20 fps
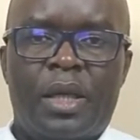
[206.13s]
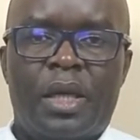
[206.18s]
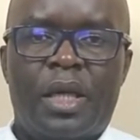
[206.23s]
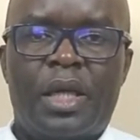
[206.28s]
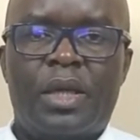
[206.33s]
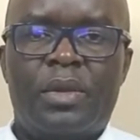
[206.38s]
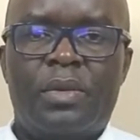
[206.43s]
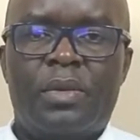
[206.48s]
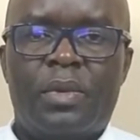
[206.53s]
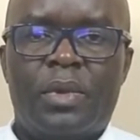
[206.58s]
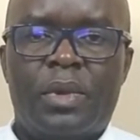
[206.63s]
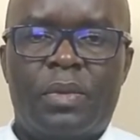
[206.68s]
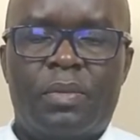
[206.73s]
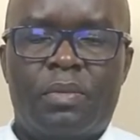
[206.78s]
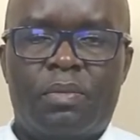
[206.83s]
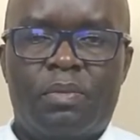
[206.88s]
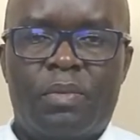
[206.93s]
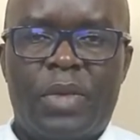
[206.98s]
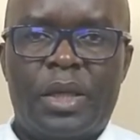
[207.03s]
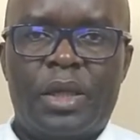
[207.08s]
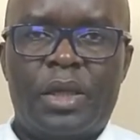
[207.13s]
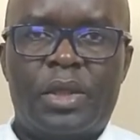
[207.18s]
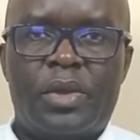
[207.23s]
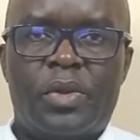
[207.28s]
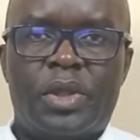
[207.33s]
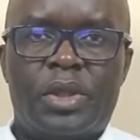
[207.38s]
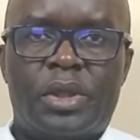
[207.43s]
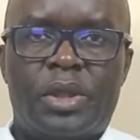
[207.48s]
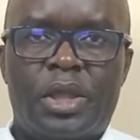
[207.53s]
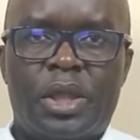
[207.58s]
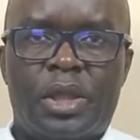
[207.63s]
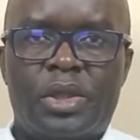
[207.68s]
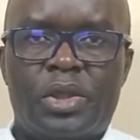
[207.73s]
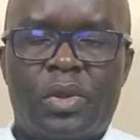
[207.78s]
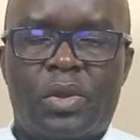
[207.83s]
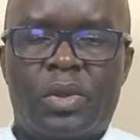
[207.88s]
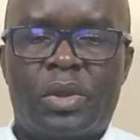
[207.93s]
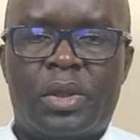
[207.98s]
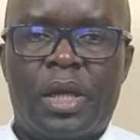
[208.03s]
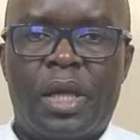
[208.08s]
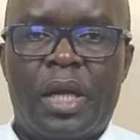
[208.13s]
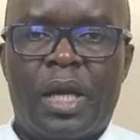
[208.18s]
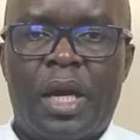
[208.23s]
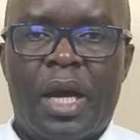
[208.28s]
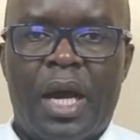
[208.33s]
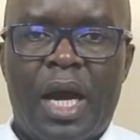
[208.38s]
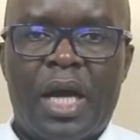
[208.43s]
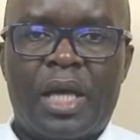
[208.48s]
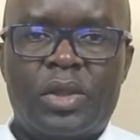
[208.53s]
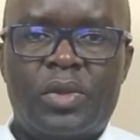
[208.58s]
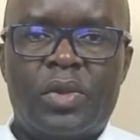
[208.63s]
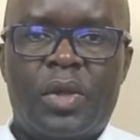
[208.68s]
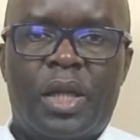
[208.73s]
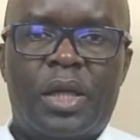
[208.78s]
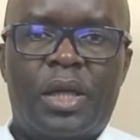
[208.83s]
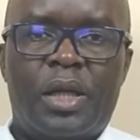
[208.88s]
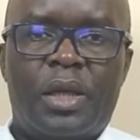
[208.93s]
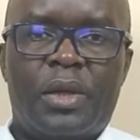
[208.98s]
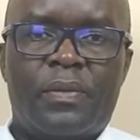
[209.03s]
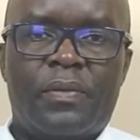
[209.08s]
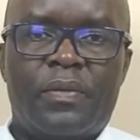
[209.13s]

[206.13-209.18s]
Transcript: in many jurisdictions actually